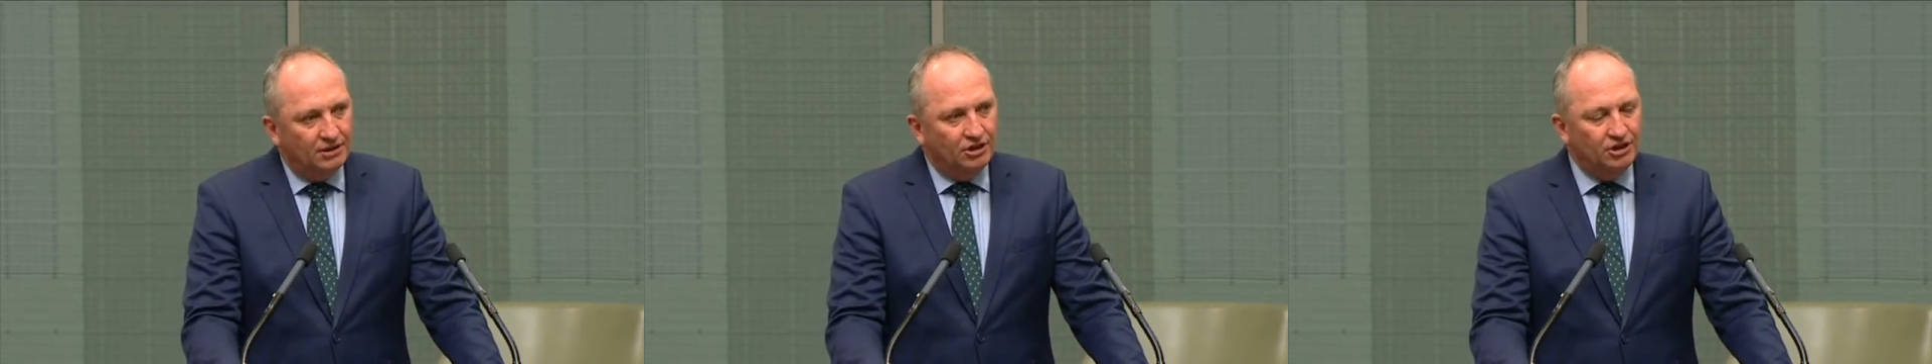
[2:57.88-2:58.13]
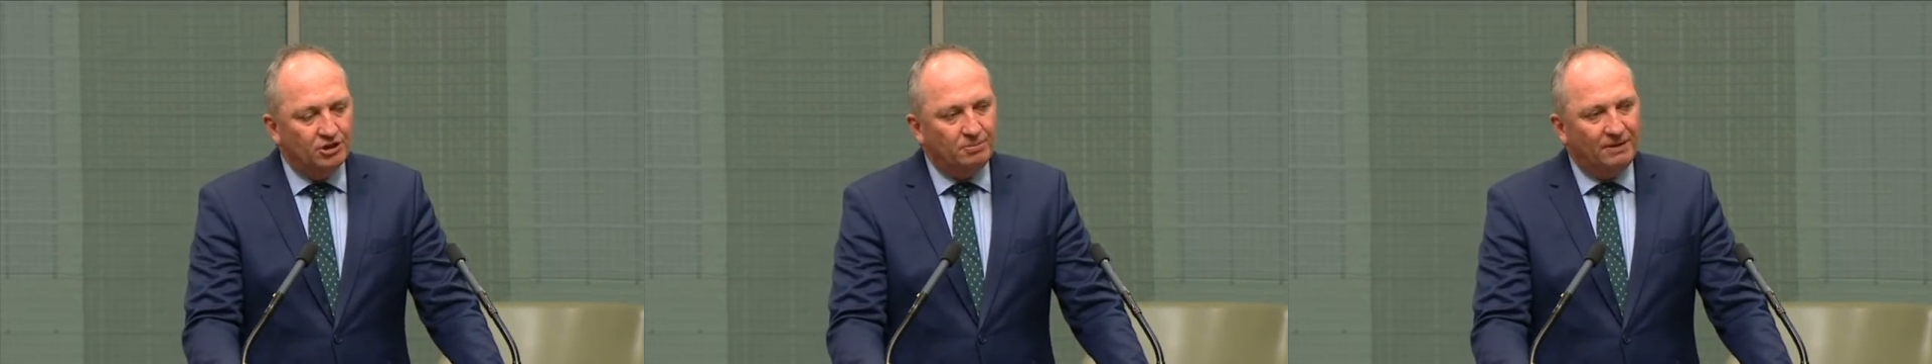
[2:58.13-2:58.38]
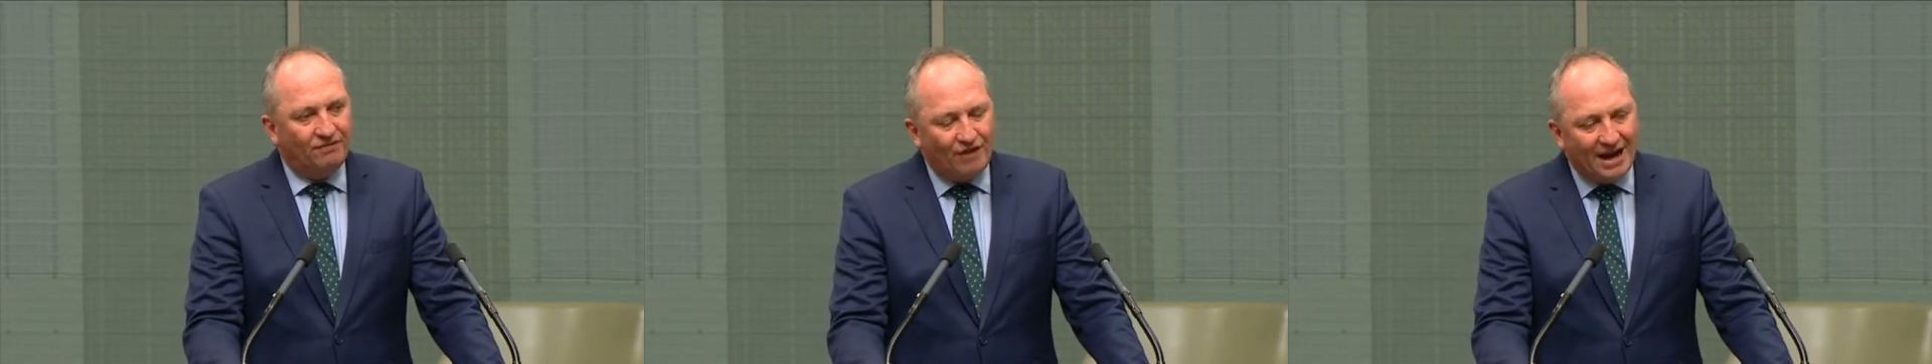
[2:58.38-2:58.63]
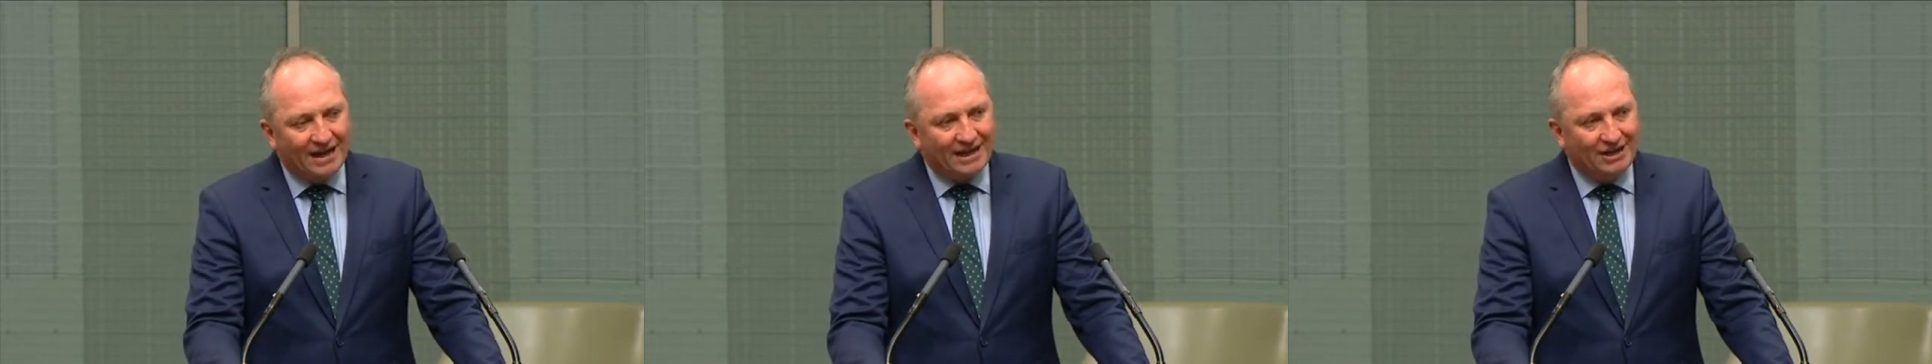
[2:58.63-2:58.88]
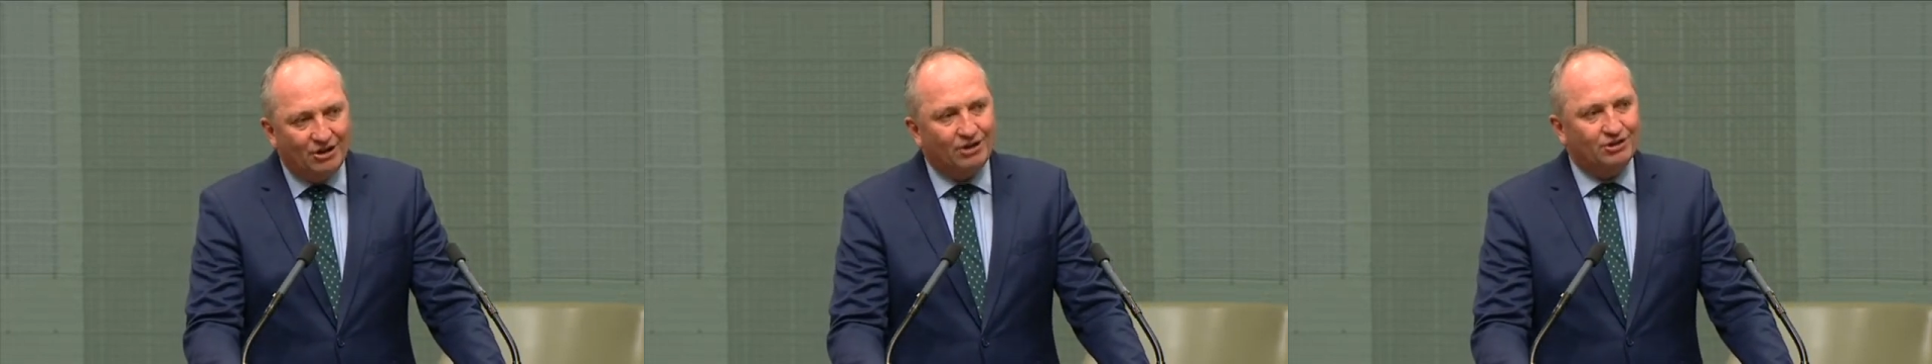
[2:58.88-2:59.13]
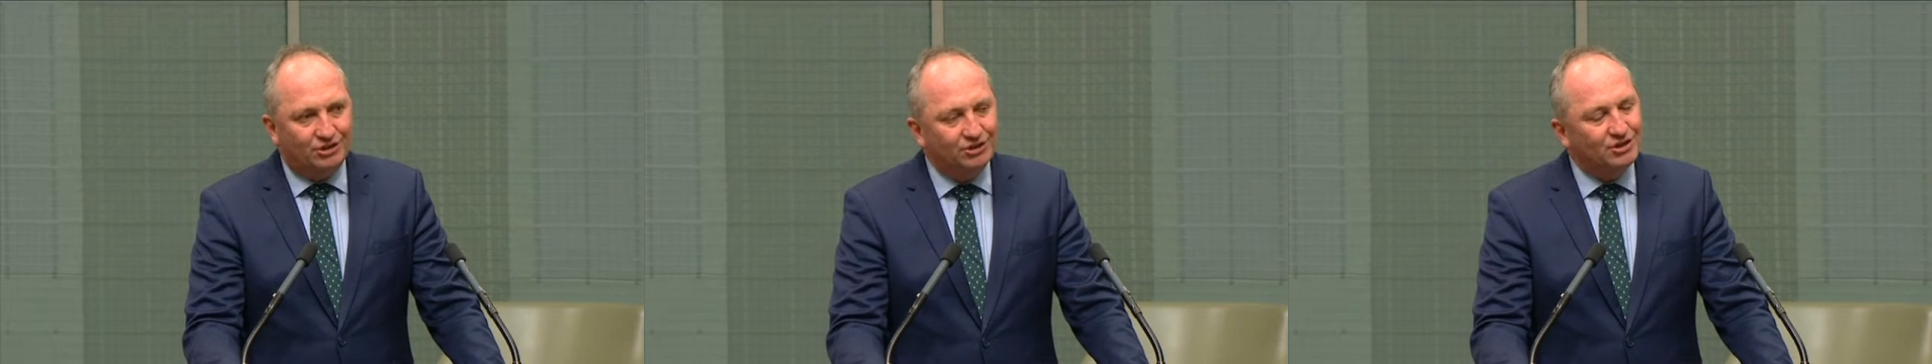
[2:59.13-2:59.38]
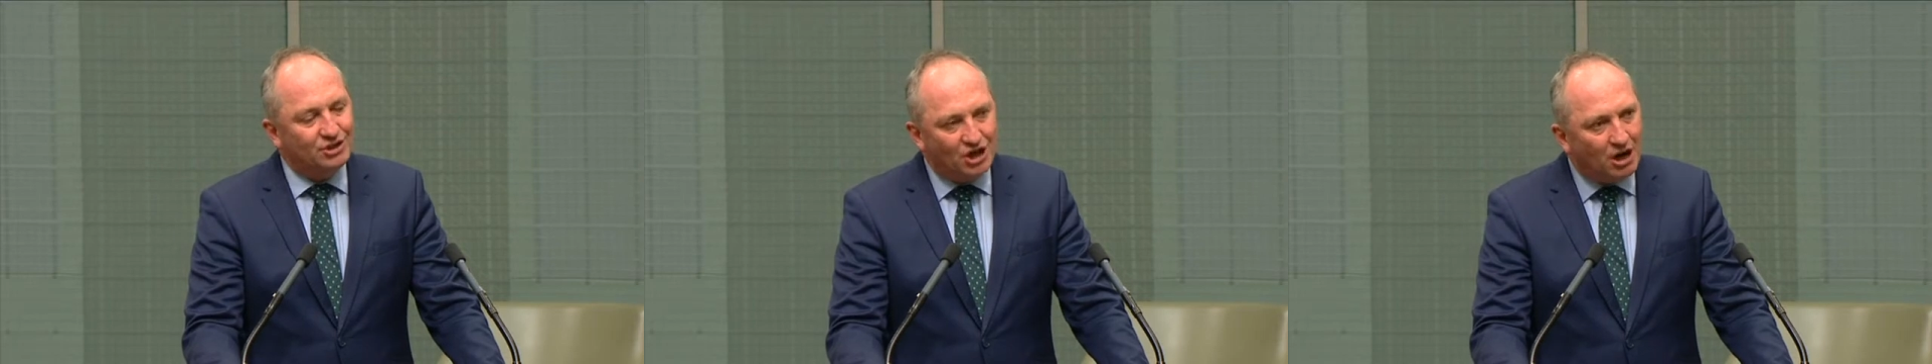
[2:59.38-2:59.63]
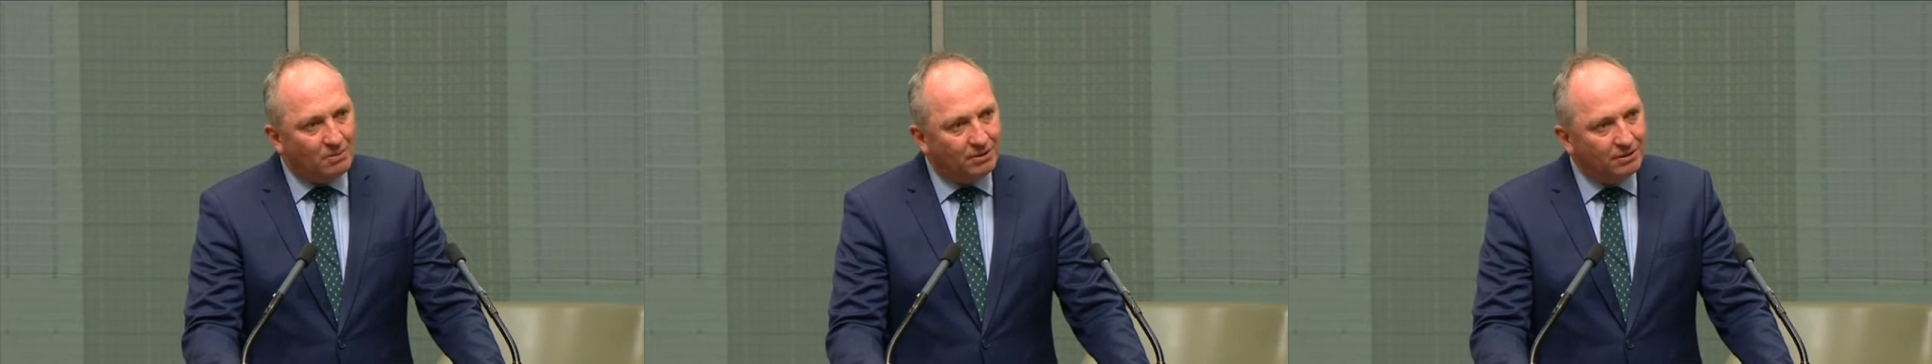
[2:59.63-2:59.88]
who, to be frank, cannot do the
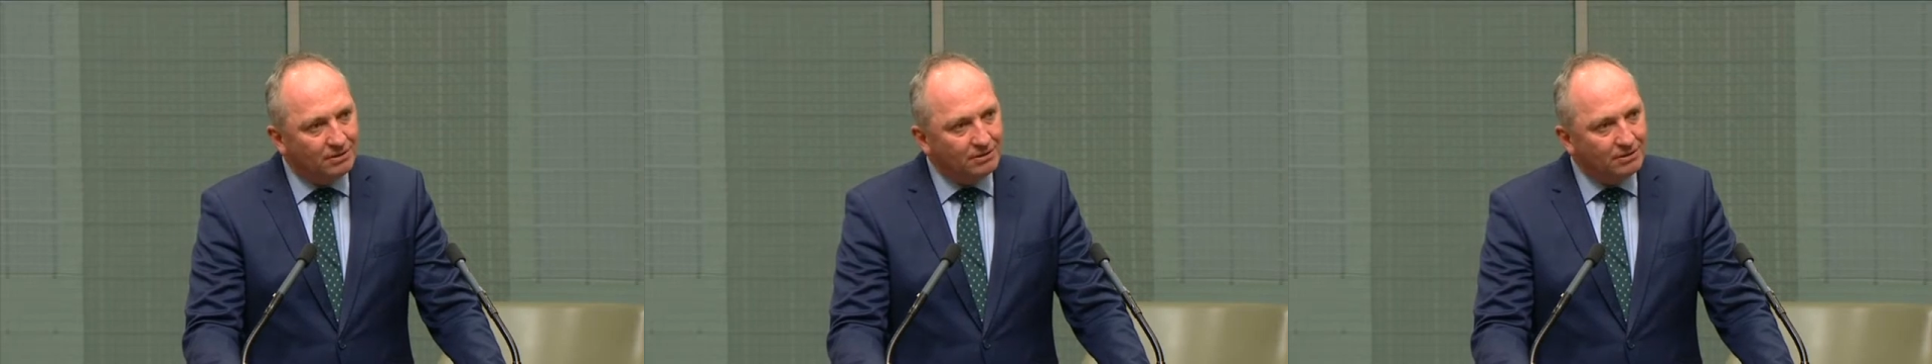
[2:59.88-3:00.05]
job.